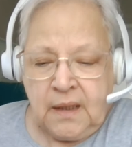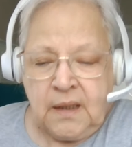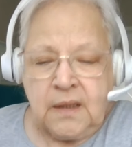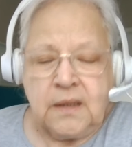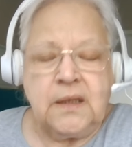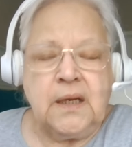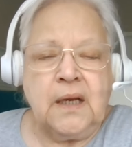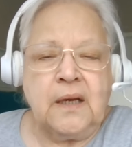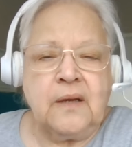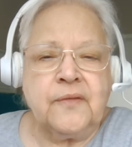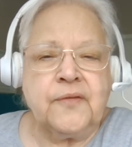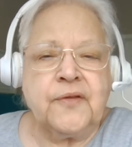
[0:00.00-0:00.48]

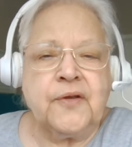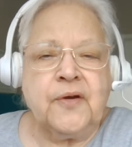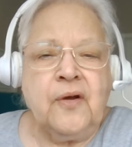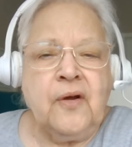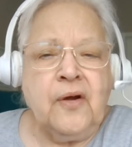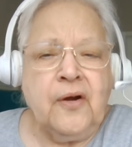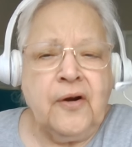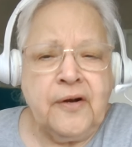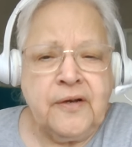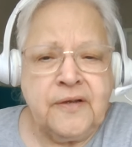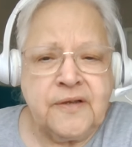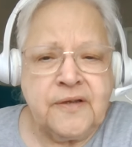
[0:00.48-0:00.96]
Now, the
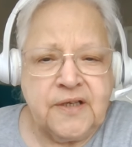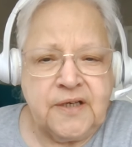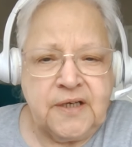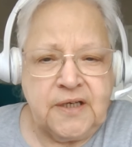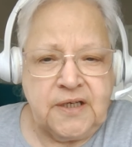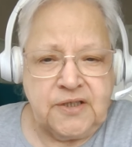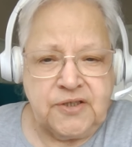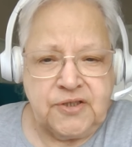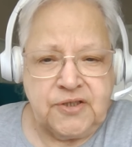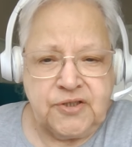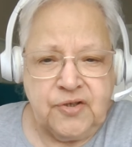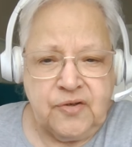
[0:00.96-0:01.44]
heart that
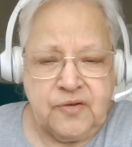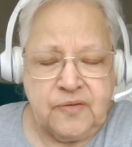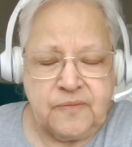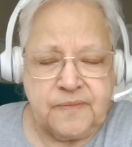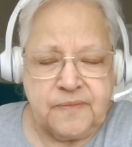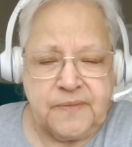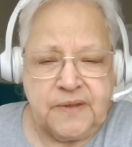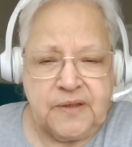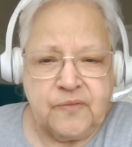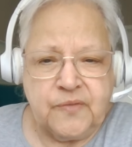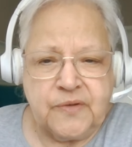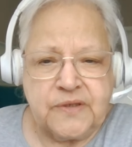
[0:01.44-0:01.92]
he showed
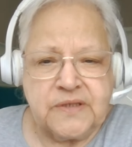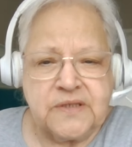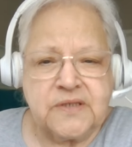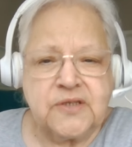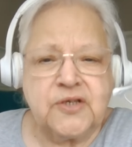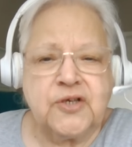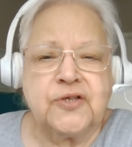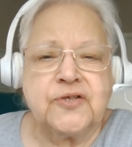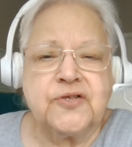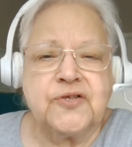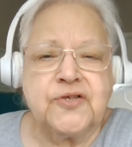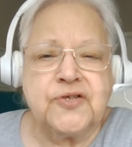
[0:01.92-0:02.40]
me was
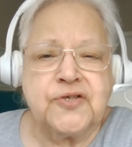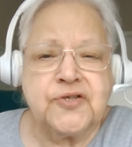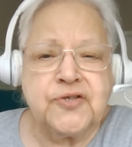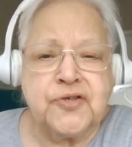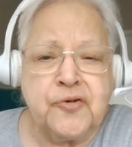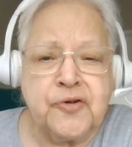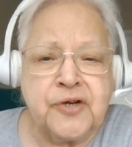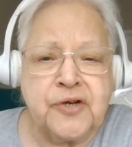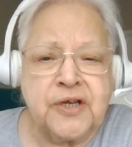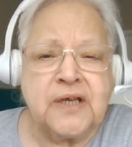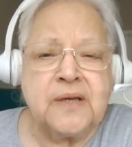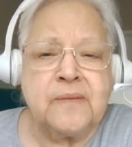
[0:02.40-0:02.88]

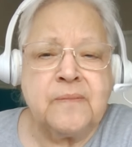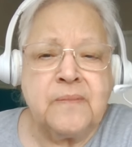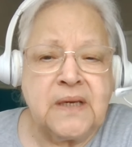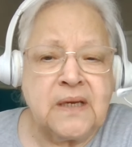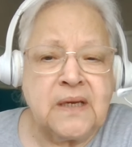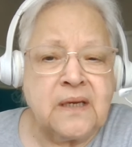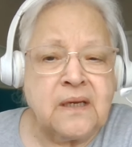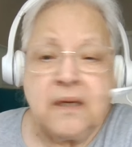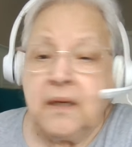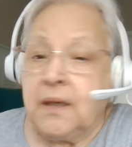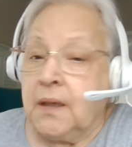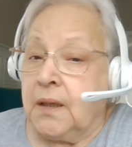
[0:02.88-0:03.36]
concerning
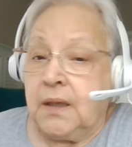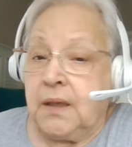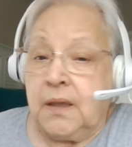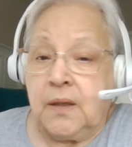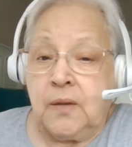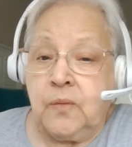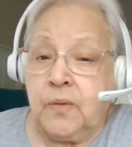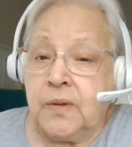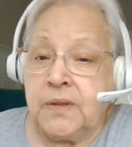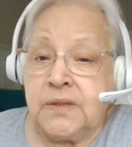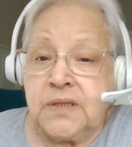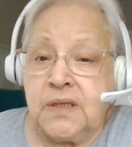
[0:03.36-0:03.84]
me. It
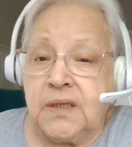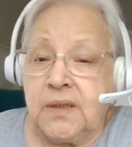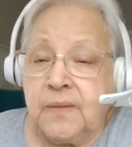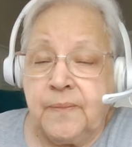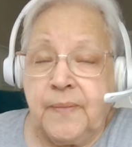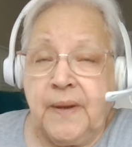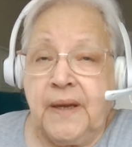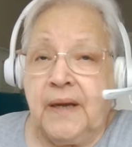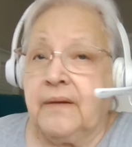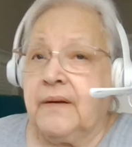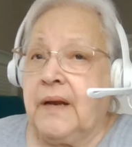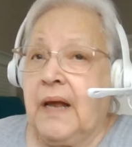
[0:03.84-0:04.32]
wasn't
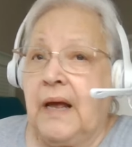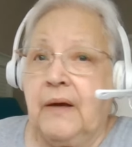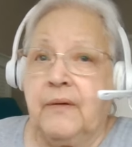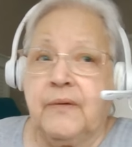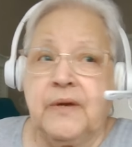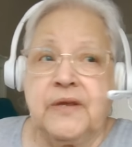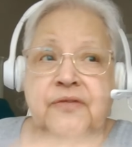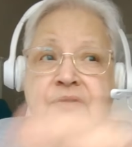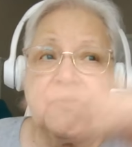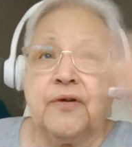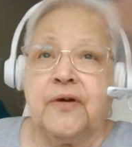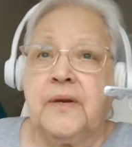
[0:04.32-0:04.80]
about how
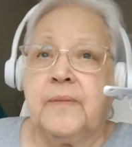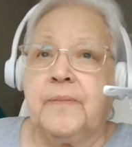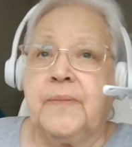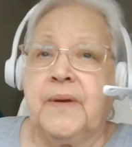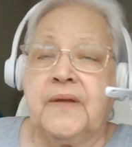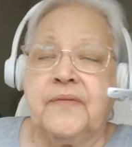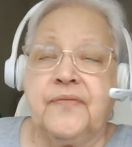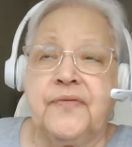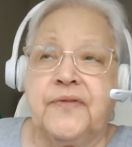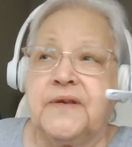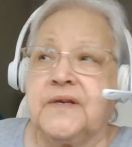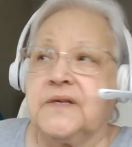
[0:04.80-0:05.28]
he thought
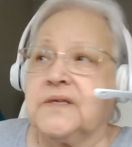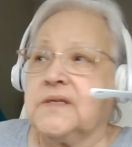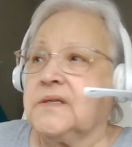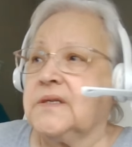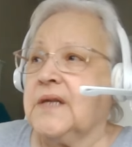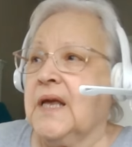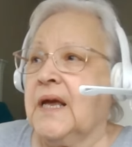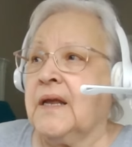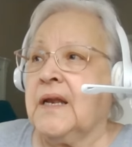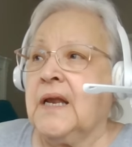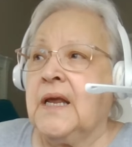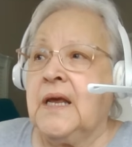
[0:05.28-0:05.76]
about this,
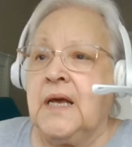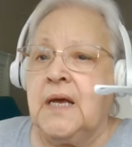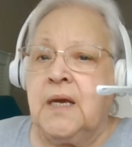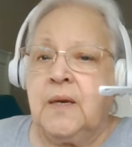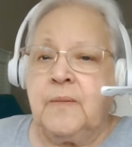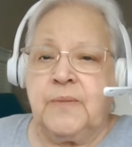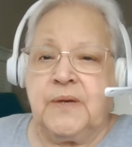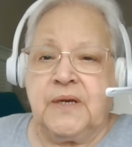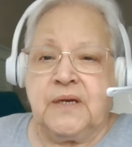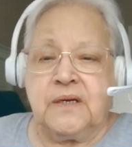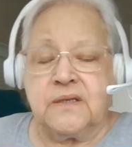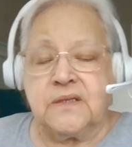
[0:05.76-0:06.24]
that,
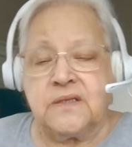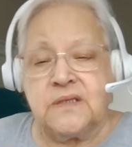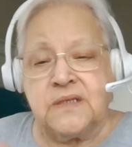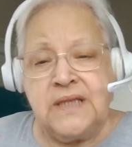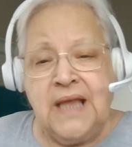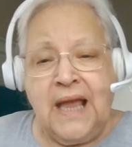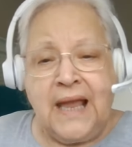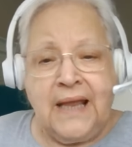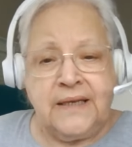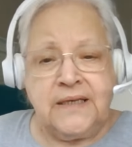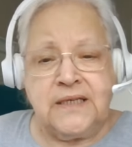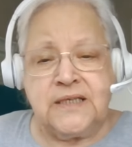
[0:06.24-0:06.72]
because
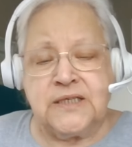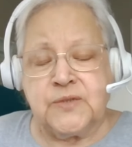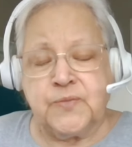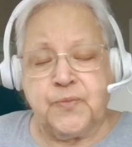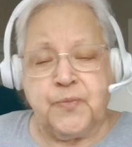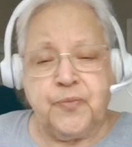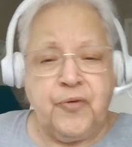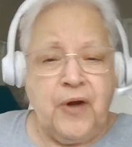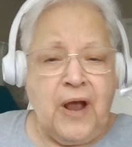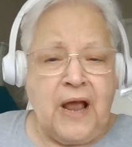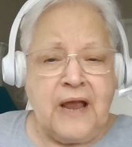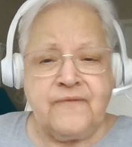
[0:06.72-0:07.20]
that is
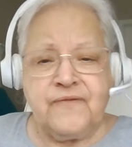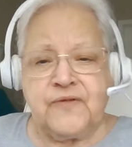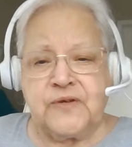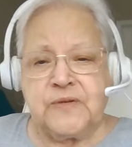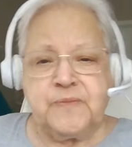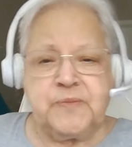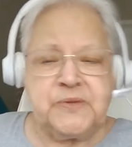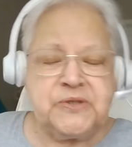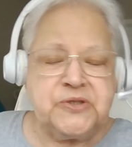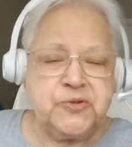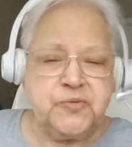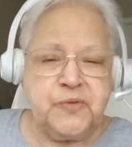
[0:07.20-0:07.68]

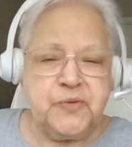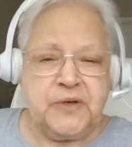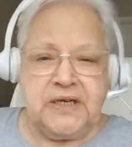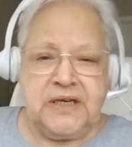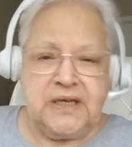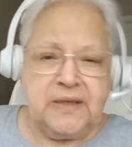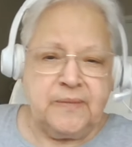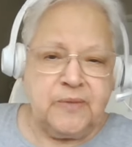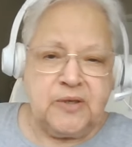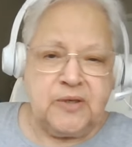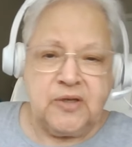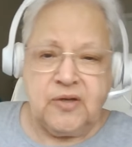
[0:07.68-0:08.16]
private between
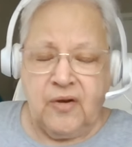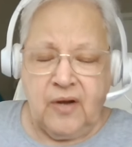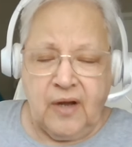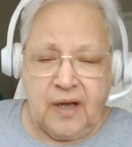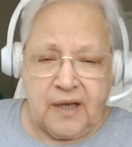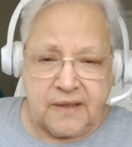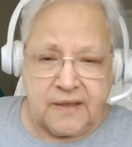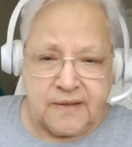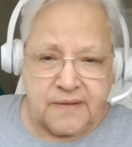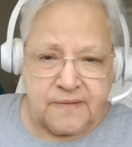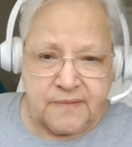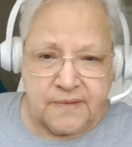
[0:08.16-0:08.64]
him and
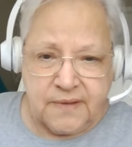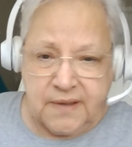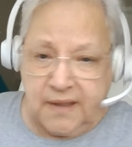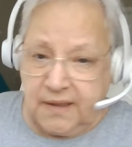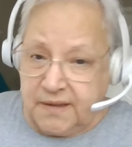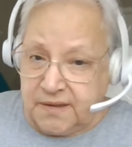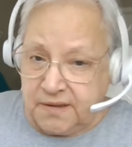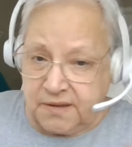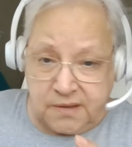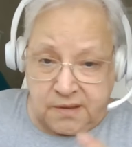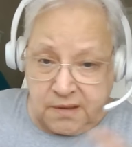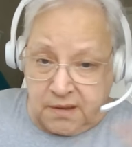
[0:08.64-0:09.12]
God.
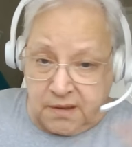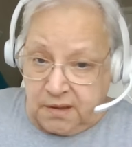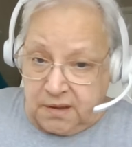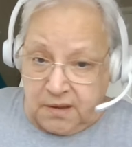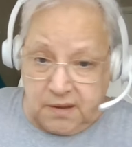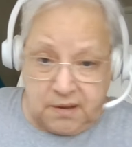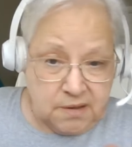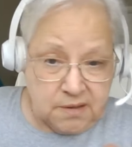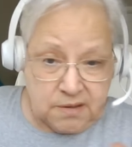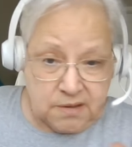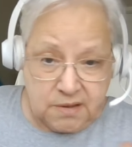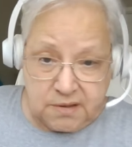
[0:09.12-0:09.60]
It's,
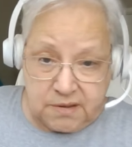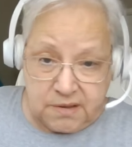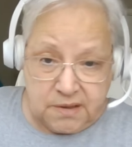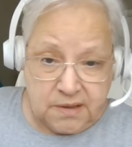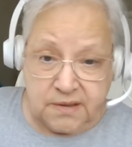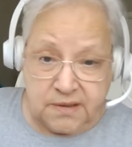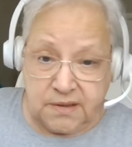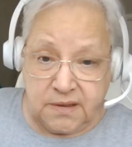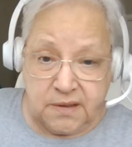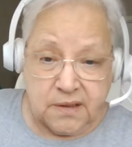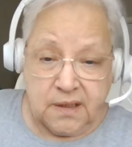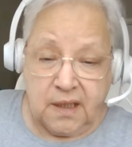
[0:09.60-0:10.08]
it's
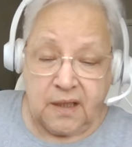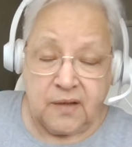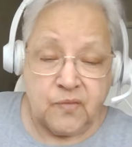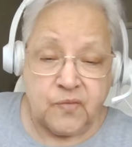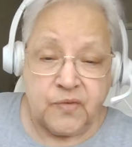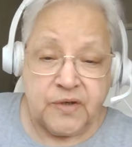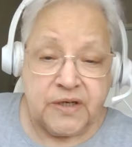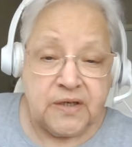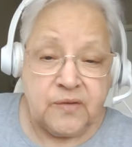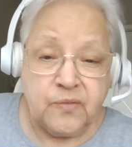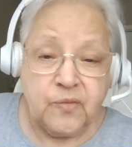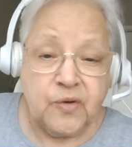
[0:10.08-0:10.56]
not
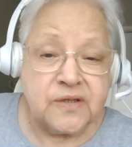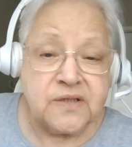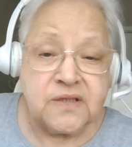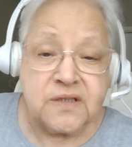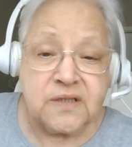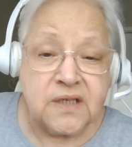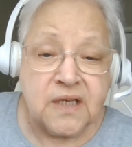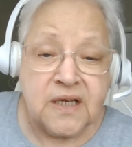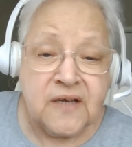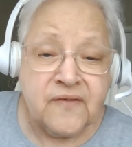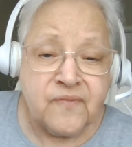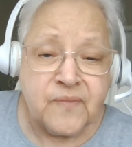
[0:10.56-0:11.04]
what he wants
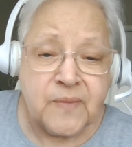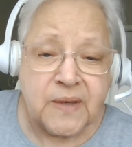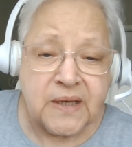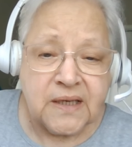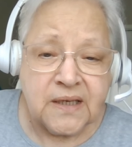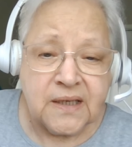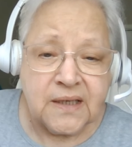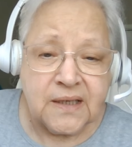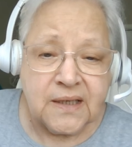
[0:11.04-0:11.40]
to give me.